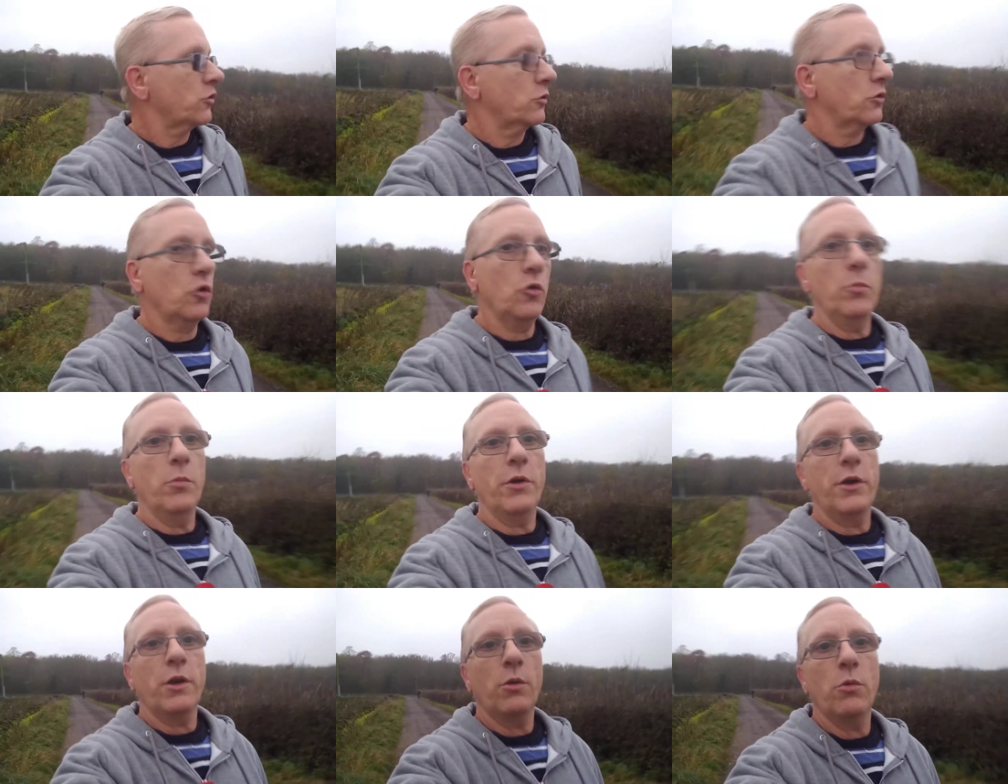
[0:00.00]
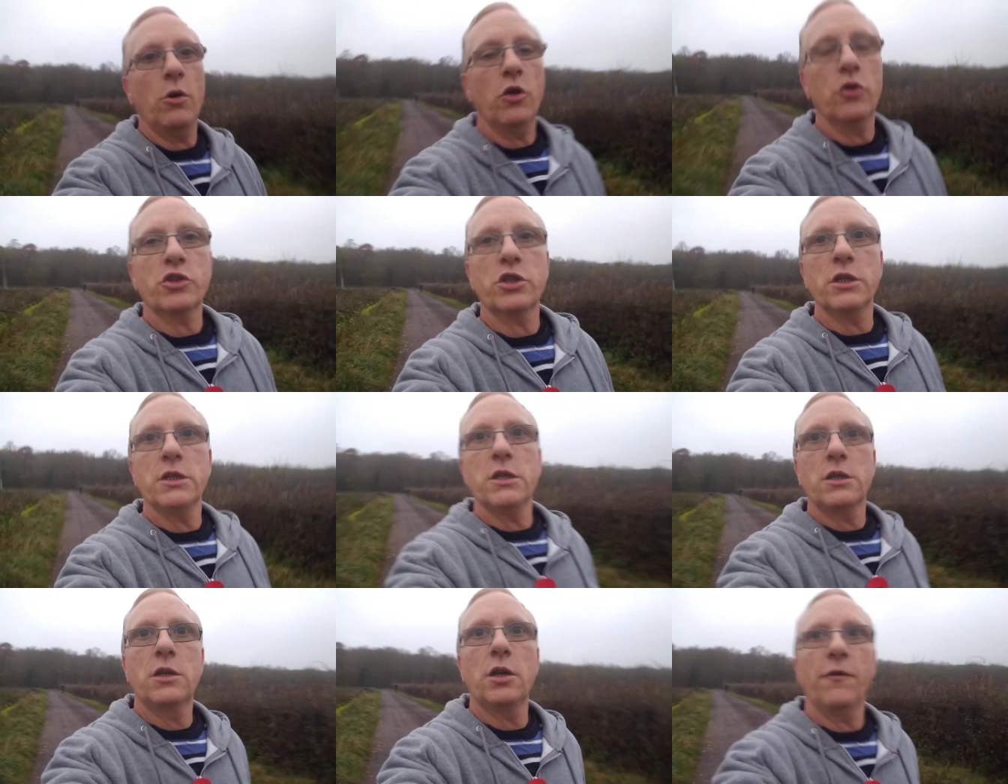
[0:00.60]
Somebody what's
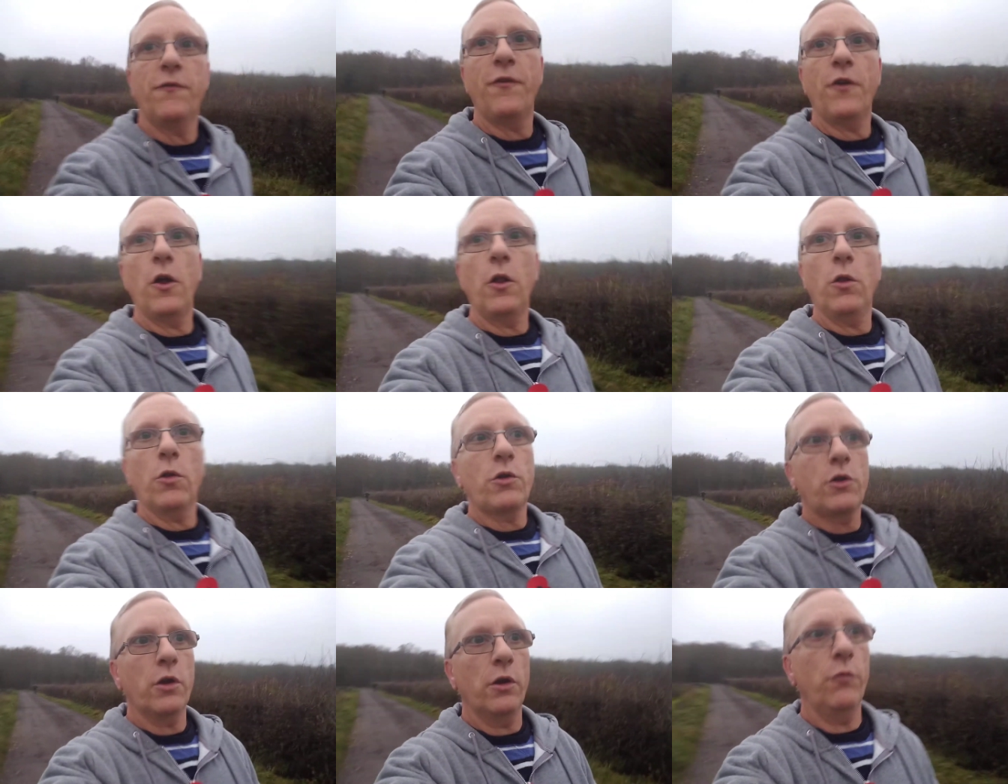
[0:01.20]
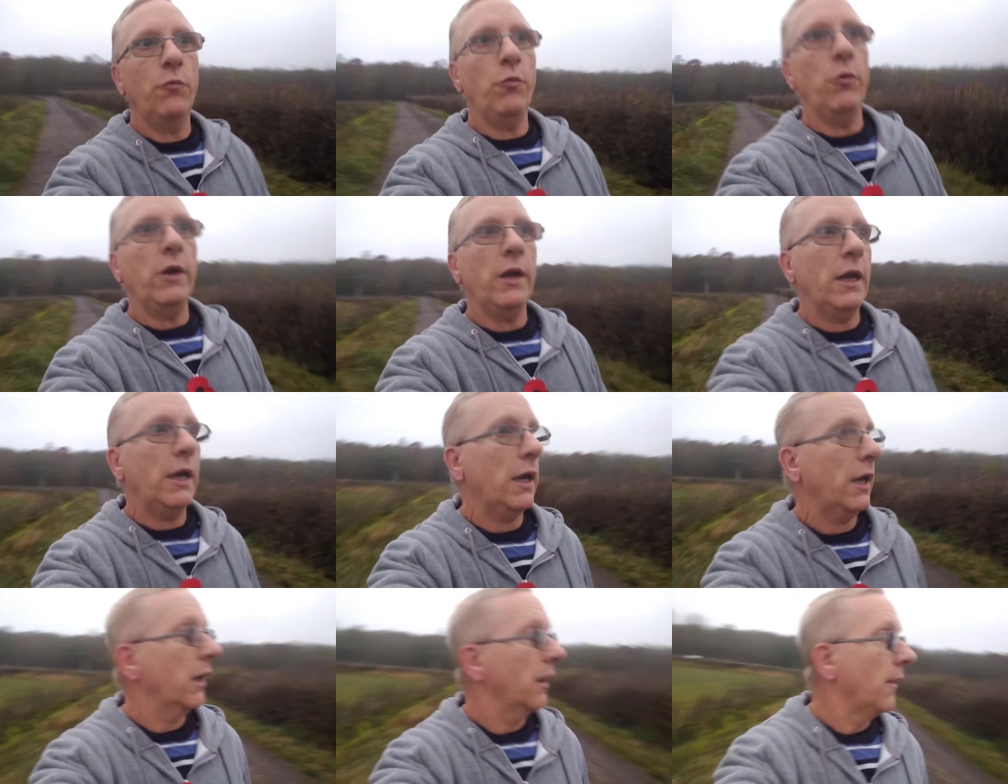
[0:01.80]
into
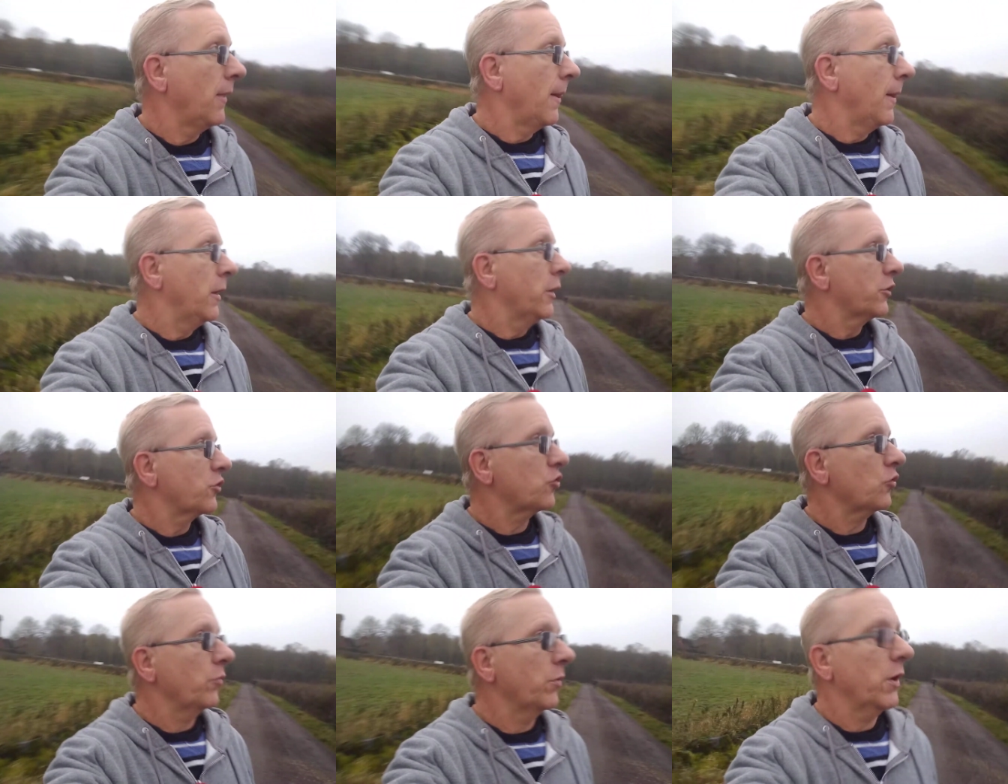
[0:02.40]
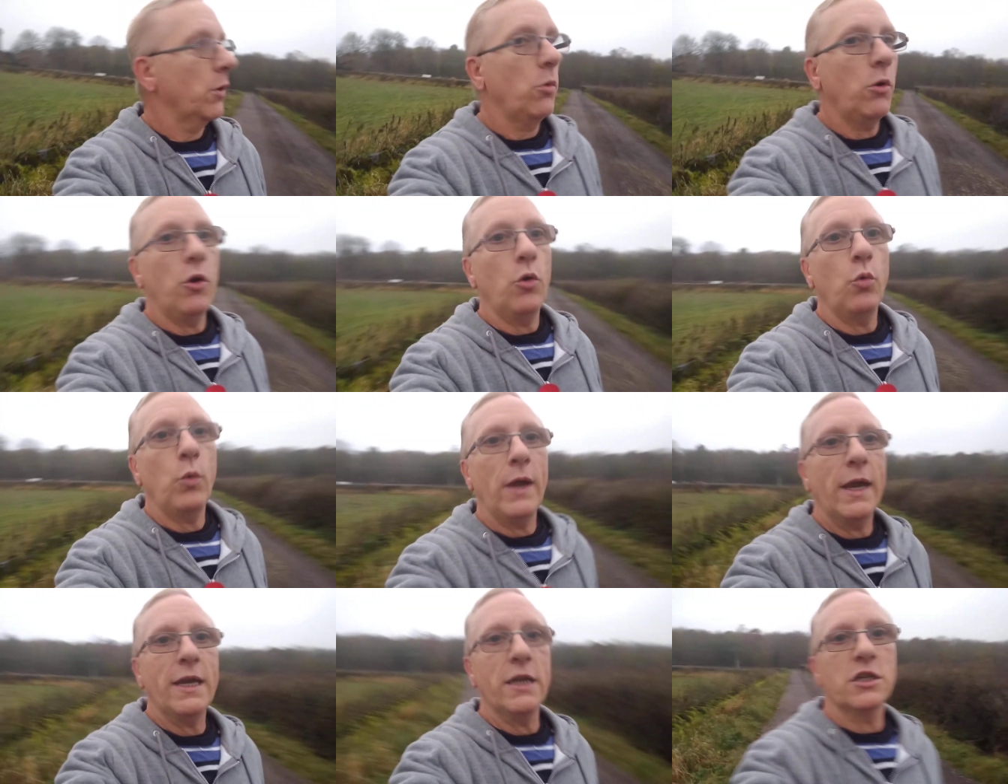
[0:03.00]
falconry, somebody what
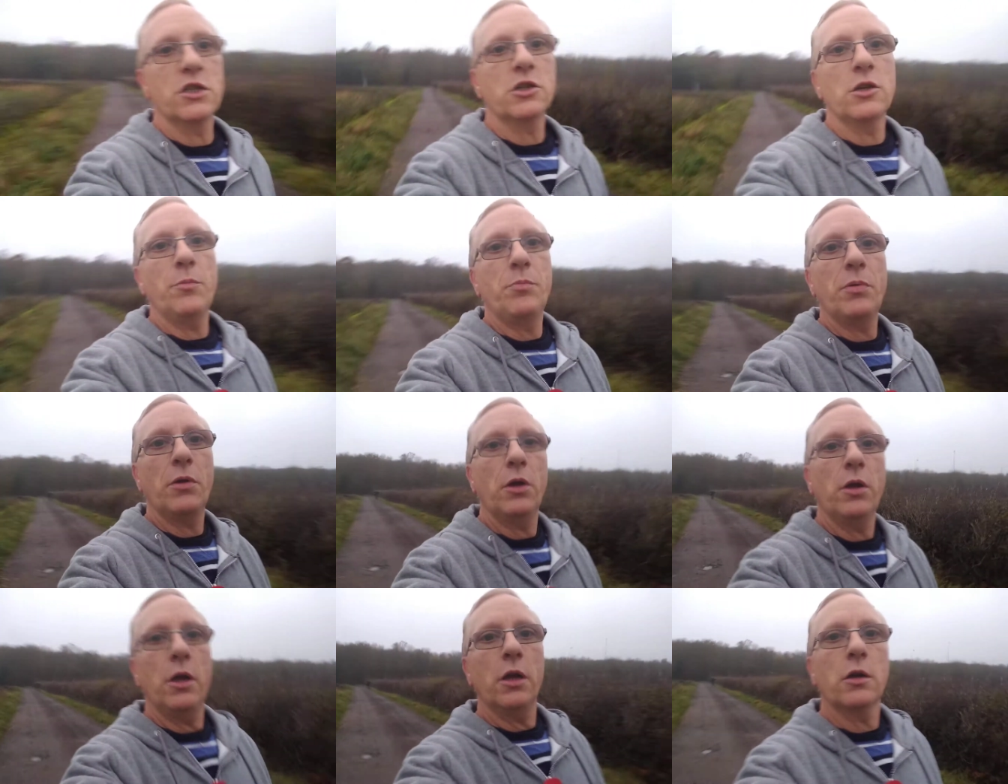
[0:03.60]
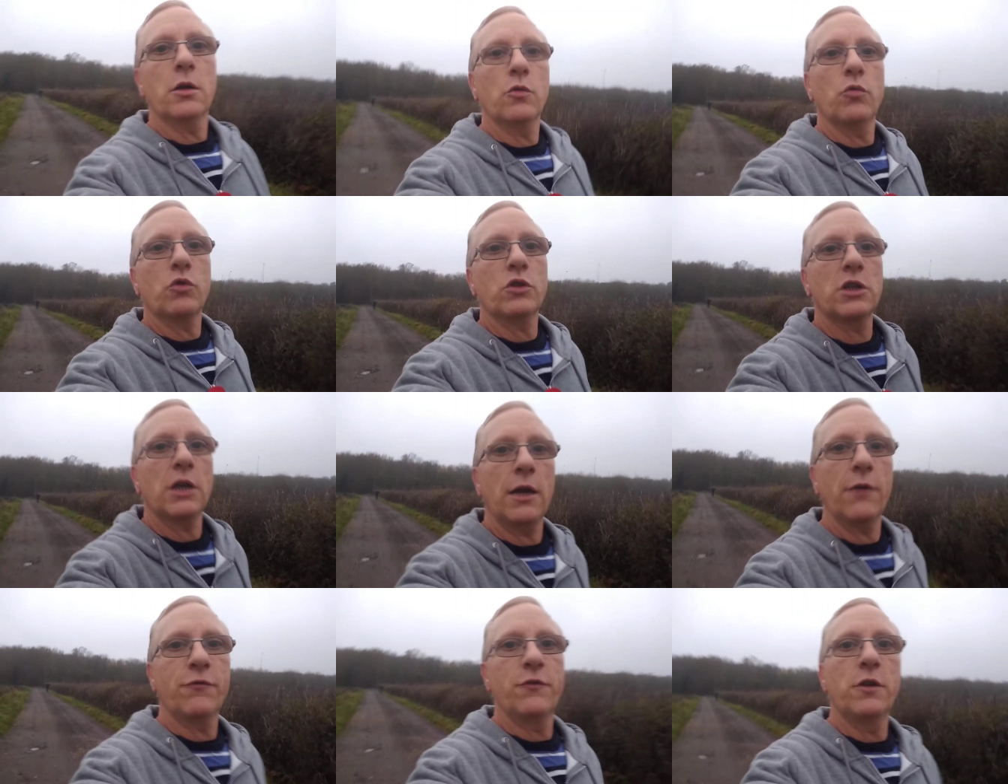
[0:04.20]
weighs the bird, looks
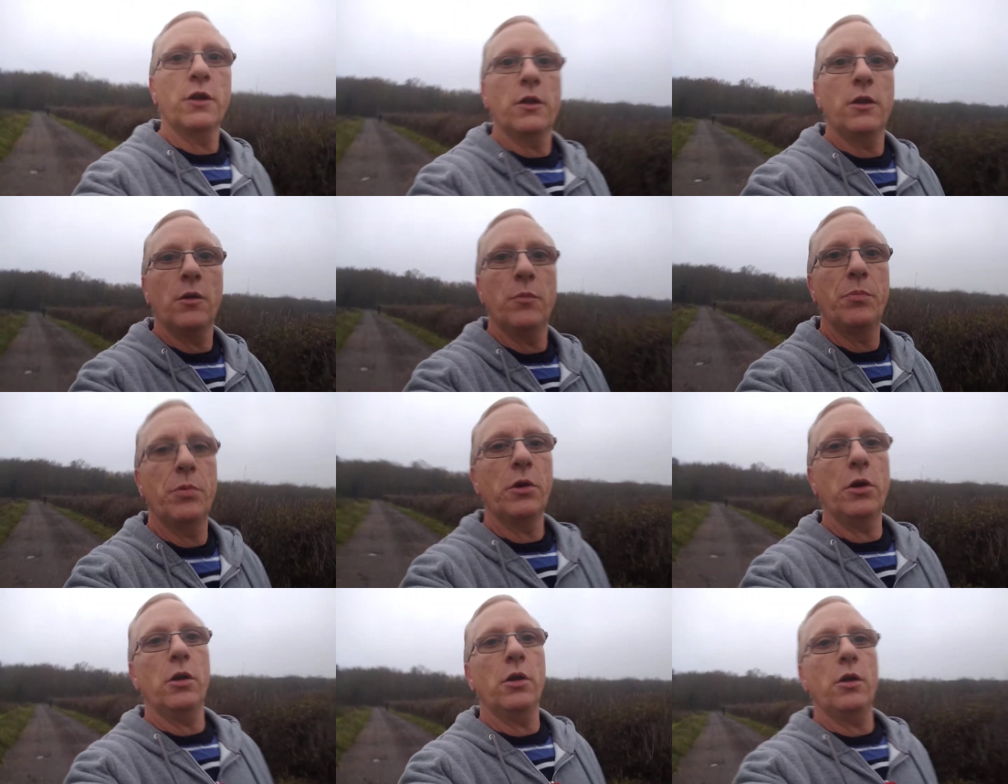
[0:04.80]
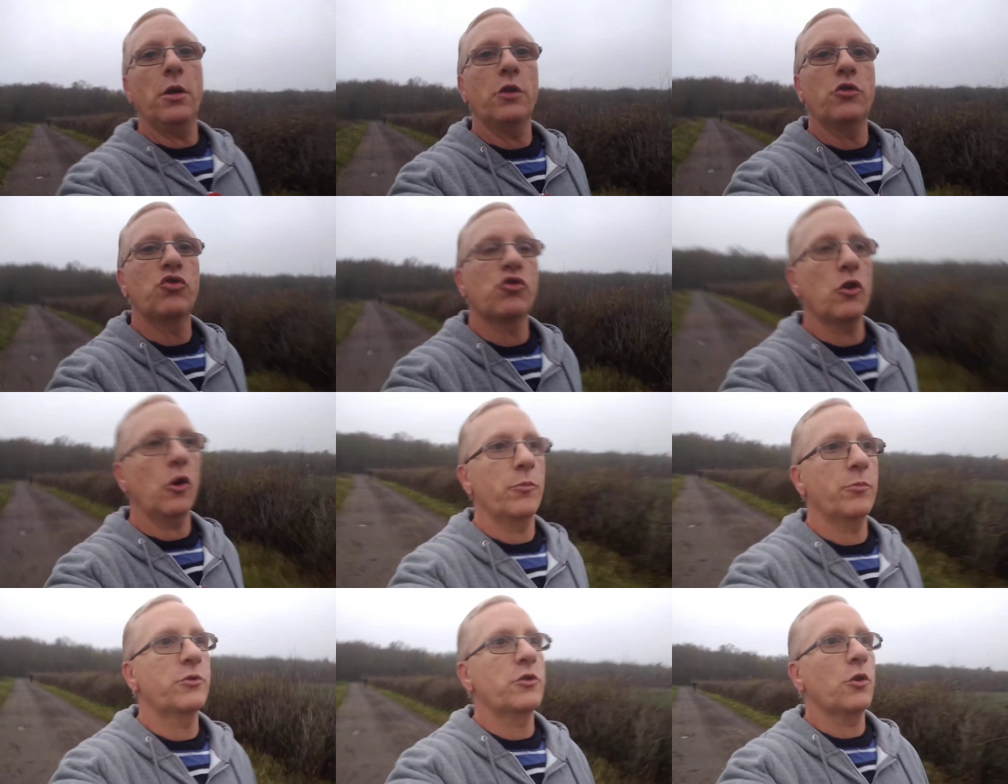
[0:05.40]
after the bird,
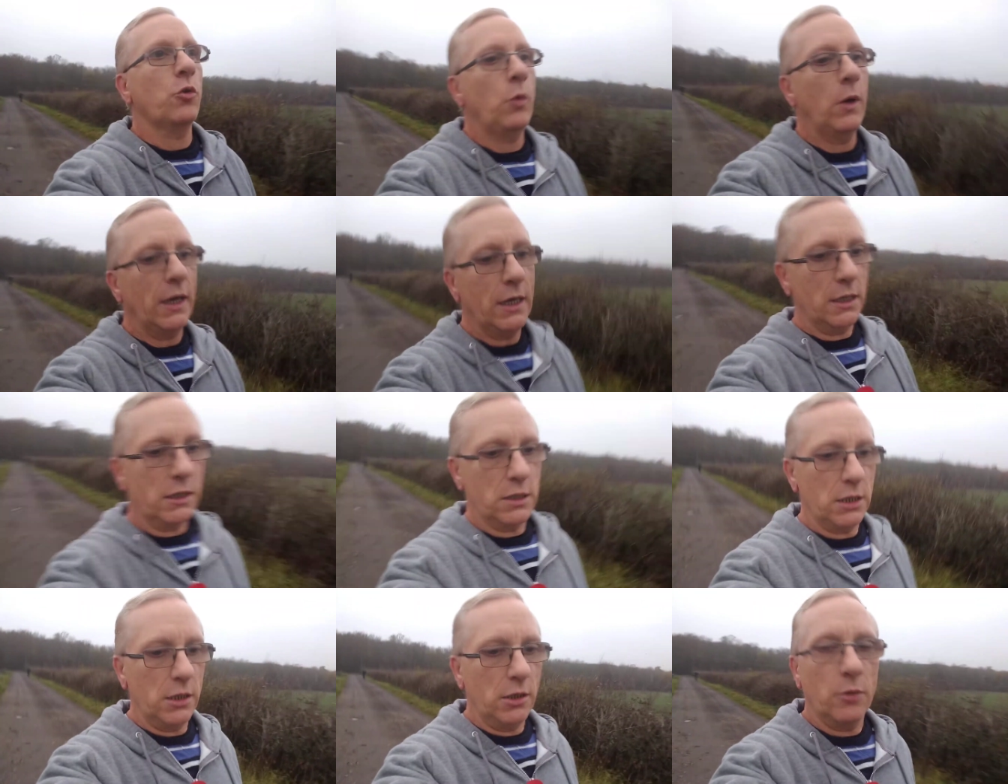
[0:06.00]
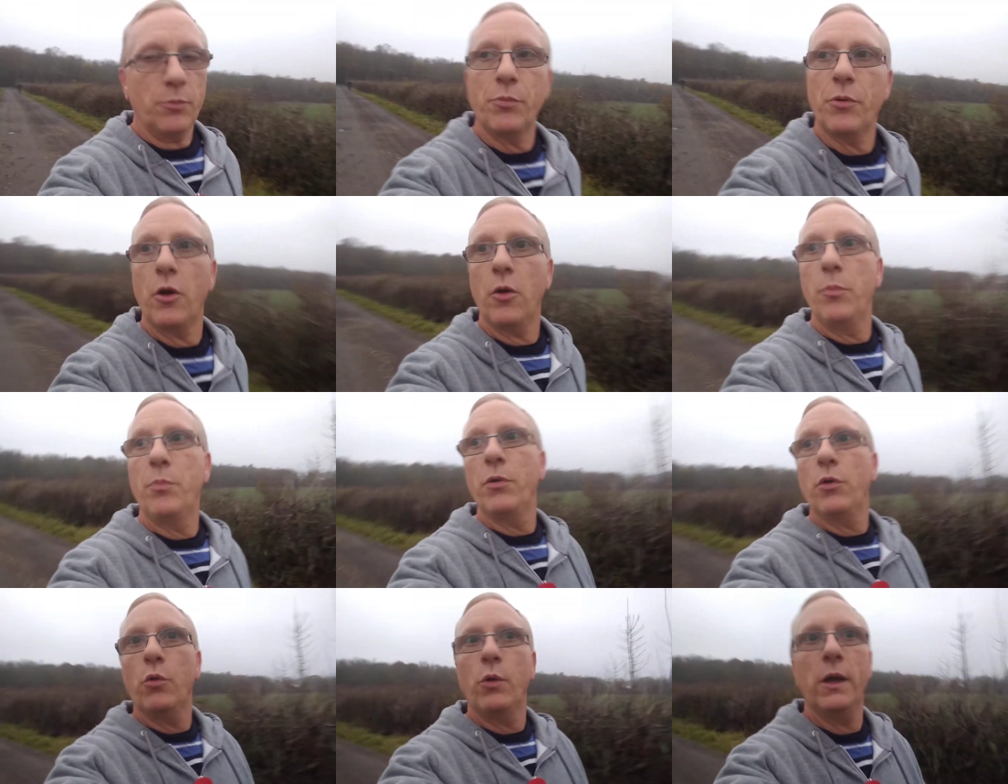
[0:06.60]
drops the weight in a
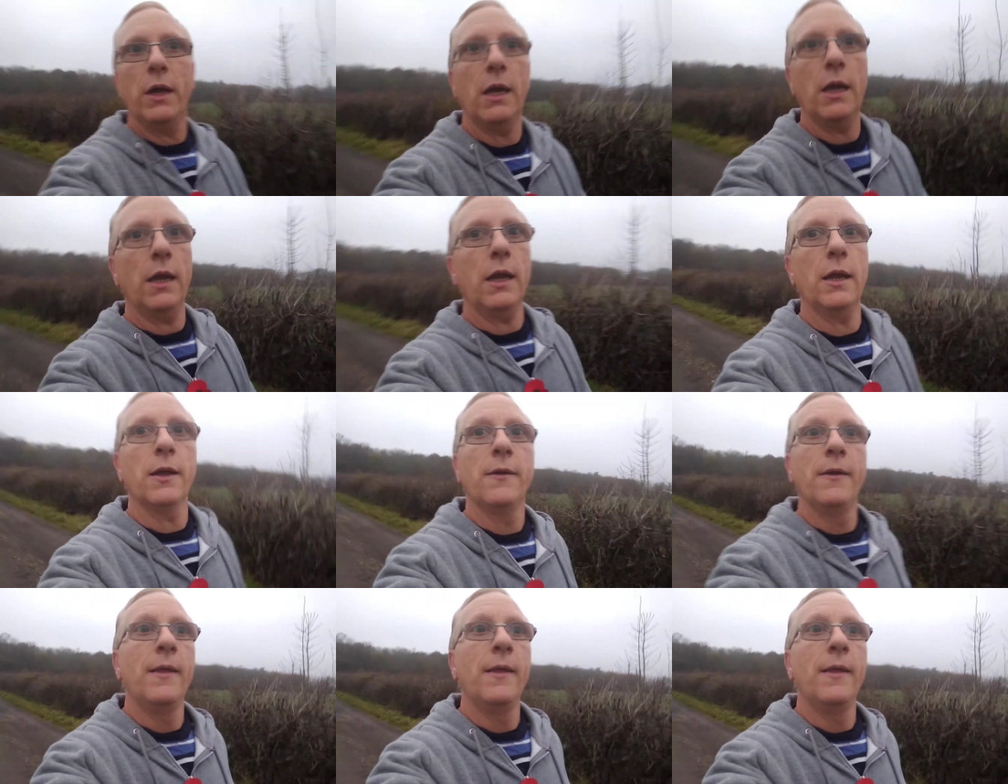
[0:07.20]
proper way,